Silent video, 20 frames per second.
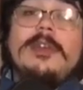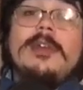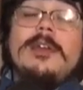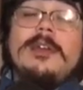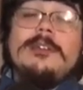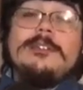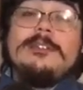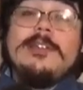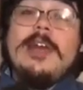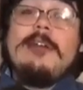So
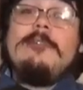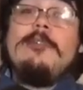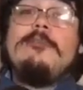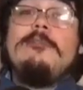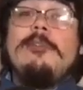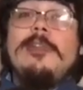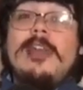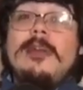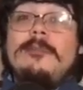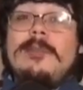that when we
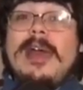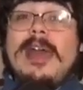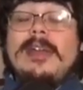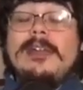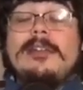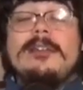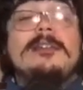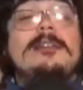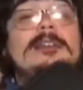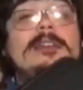get back,
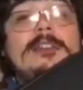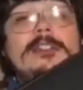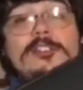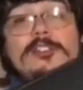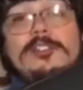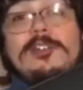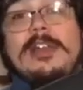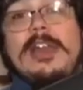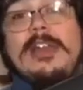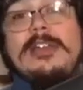you
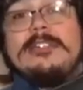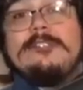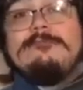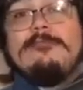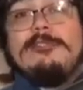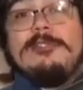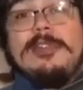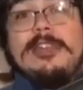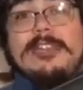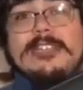guys won't
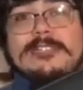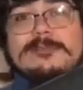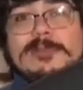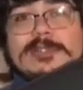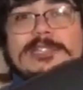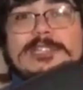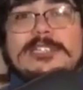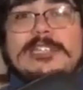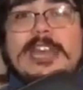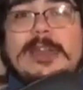need as much
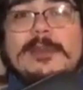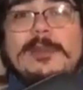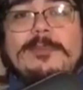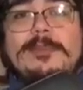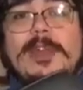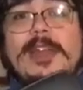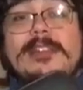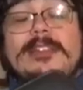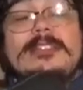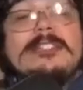time to
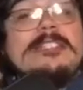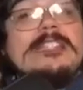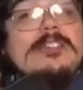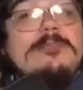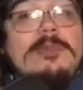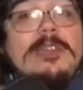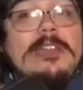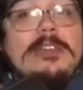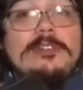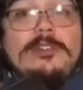practice and we
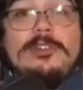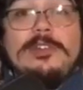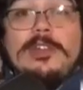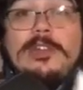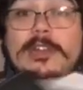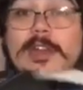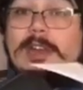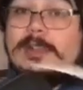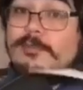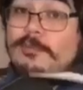can learn a
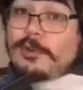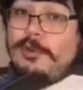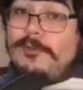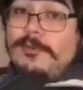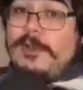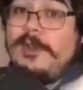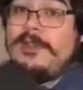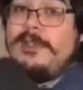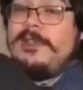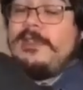lot more fun
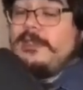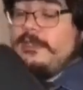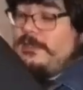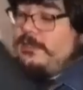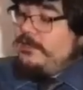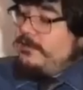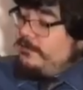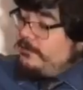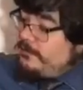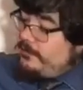things.
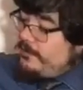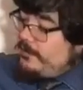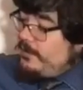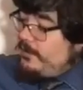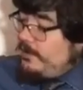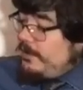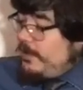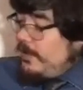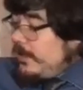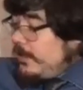
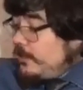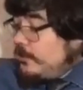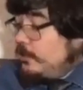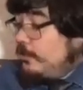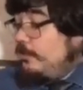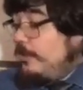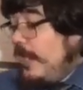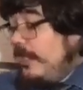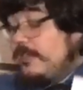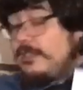So
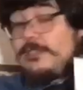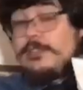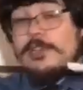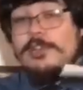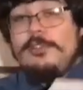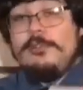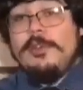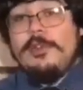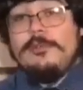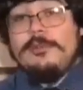practice on
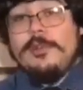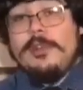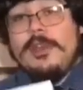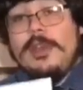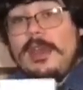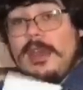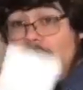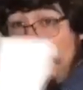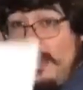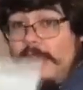your own.
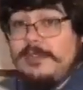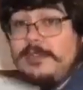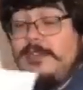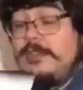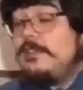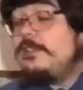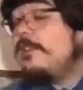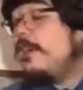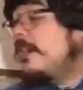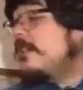I'll teach you
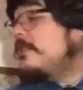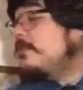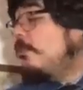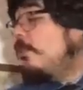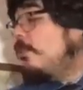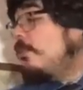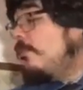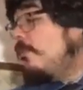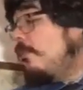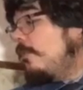guys more
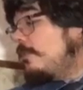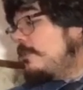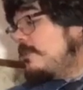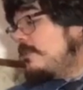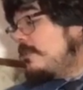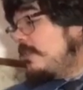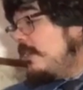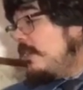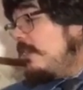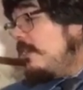chords
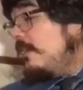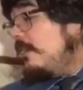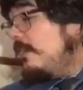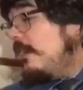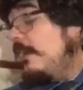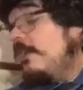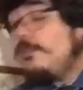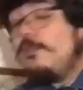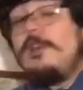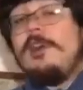
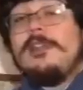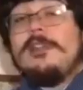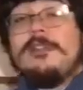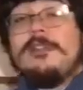later on.